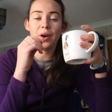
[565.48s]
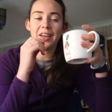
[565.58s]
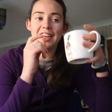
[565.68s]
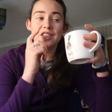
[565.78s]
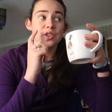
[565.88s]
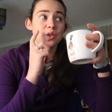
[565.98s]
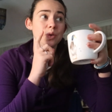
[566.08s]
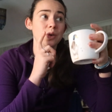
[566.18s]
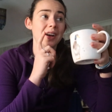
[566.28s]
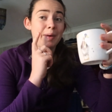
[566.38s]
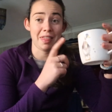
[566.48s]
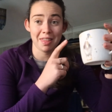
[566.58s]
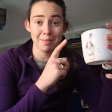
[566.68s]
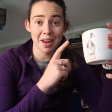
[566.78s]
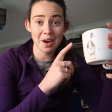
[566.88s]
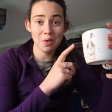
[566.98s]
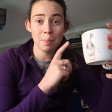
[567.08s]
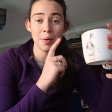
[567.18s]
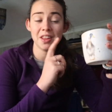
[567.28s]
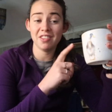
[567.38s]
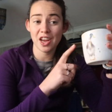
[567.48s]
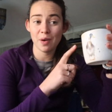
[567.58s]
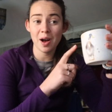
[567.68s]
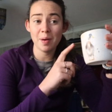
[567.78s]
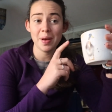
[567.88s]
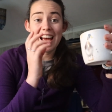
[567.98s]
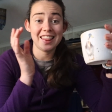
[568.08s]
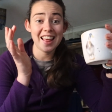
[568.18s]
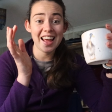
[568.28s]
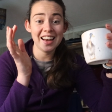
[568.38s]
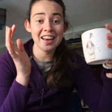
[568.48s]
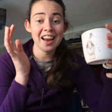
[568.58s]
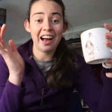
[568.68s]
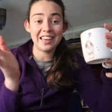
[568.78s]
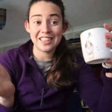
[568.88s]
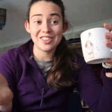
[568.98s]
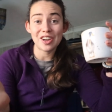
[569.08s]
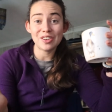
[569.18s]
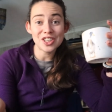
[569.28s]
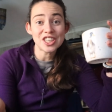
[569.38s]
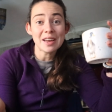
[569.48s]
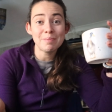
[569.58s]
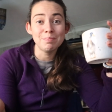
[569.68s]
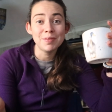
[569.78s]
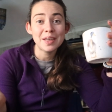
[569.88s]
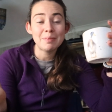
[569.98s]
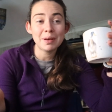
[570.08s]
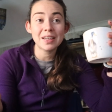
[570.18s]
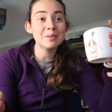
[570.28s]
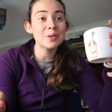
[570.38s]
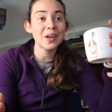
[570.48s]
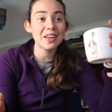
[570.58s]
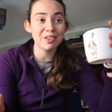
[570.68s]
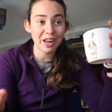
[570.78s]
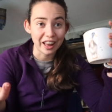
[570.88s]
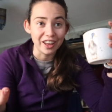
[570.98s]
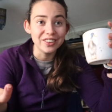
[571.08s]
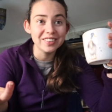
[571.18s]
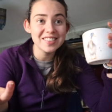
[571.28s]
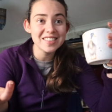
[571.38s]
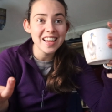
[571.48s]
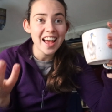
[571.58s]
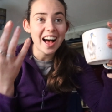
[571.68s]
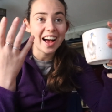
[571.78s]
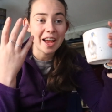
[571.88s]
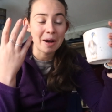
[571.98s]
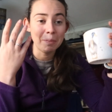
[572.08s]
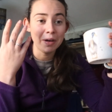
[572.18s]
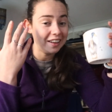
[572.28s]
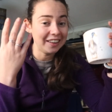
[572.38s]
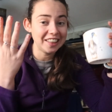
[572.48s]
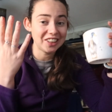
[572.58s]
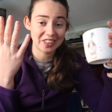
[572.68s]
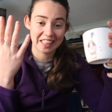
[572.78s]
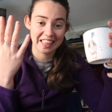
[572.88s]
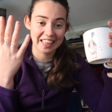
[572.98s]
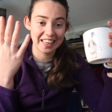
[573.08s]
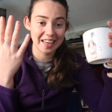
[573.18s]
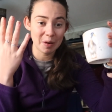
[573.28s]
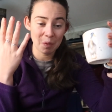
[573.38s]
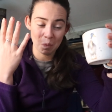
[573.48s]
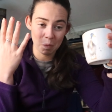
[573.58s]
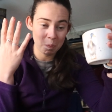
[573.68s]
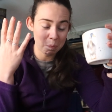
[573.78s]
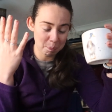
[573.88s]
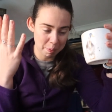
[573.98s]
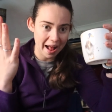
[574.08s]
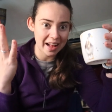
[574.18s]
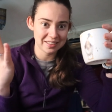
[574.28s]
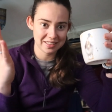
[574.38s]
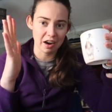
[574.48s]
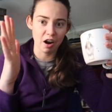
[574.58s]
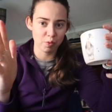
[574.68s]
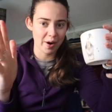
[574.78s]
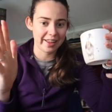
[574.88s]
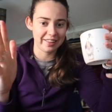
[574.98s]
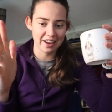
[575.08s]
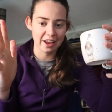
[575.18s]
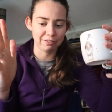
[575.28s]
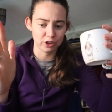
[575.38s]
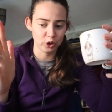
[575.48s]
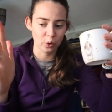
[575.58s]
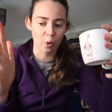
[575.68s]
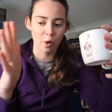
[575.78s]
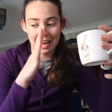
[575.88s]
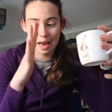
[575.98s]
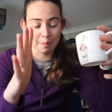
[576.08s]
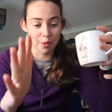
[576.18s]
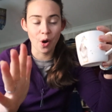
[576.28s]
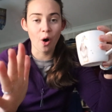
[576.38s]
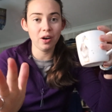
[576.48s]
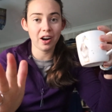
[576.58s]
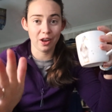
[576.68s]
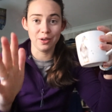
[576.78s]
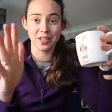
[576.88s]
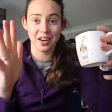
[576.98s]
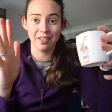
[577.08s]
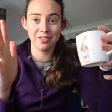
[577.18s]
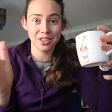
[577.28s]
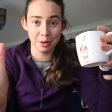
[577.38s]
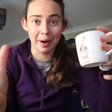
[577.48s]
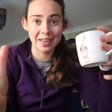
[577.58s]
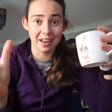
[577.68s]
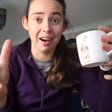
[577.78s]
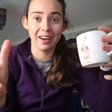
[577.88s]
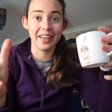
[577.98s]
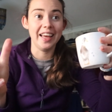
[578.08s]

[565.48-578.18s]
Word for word: I need to do my thumbnail, put the video up, and then I need to go to the gym because I'm not even close. I am literally past halfway in the day for sure, and I'm not close enough to my target